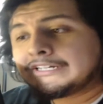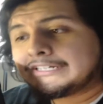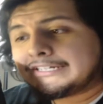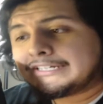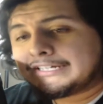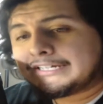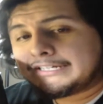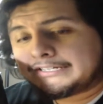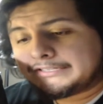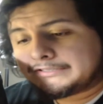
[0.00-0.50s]

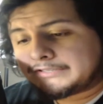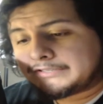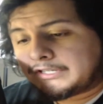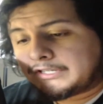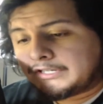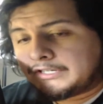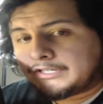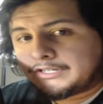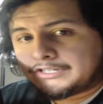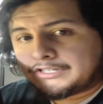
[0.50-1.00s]
it is
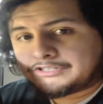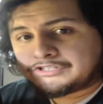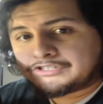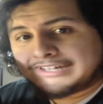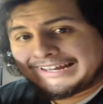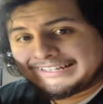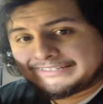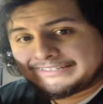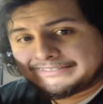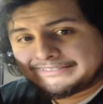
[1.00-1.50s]
a
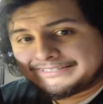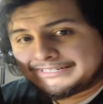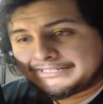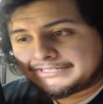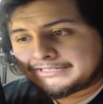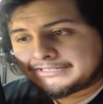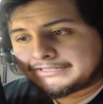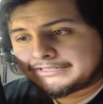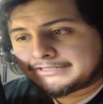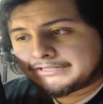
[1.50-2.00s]

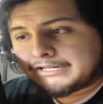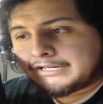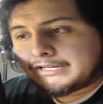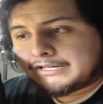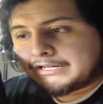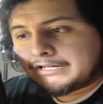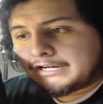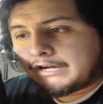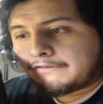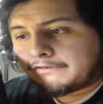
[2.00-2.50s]
transition
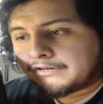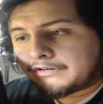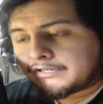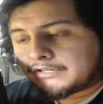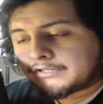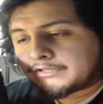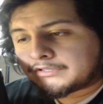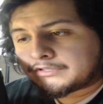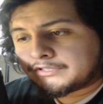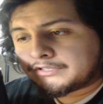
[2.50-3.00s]
of
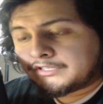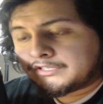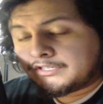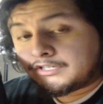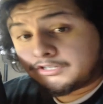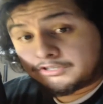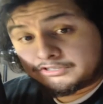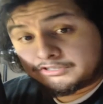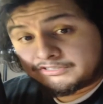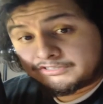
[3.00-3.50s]
her
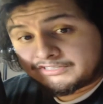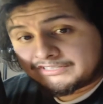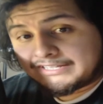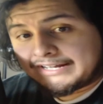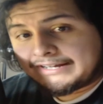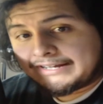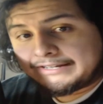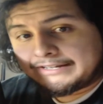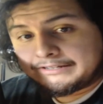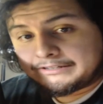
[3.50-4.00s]
her
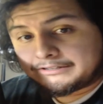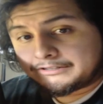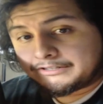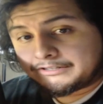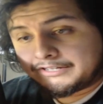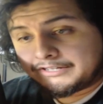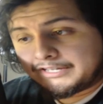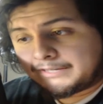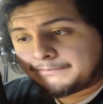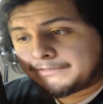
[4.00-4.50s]
style, her
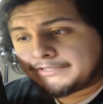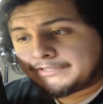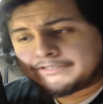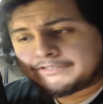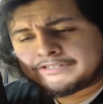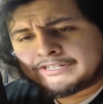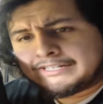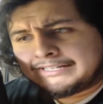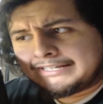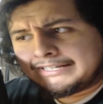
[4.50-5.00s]
image,
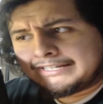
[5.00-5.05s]
and